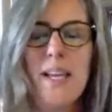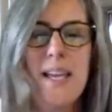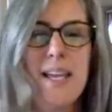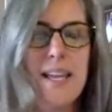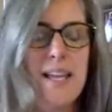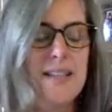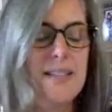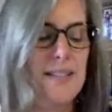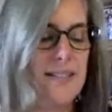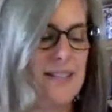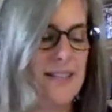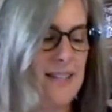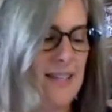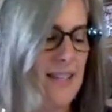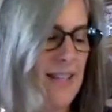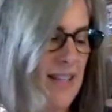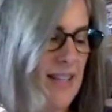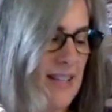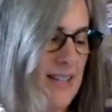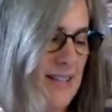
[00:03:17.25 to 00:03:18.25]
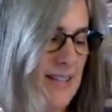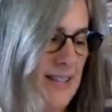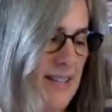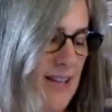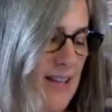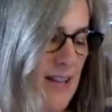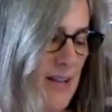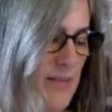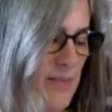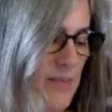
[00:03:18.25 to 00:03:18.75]
It's, it's,
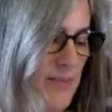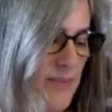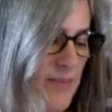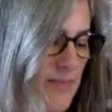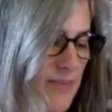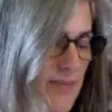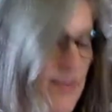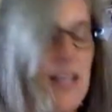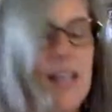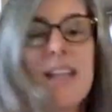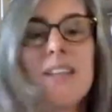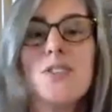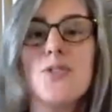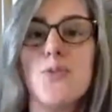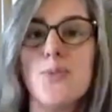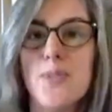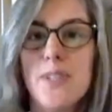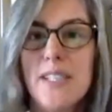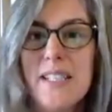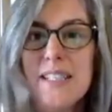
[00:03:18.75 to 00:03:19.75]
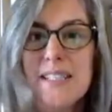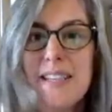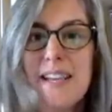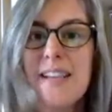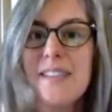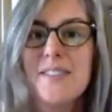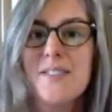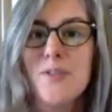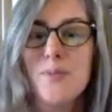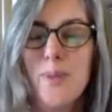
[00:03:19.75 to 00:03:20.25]
uh, it's really intense.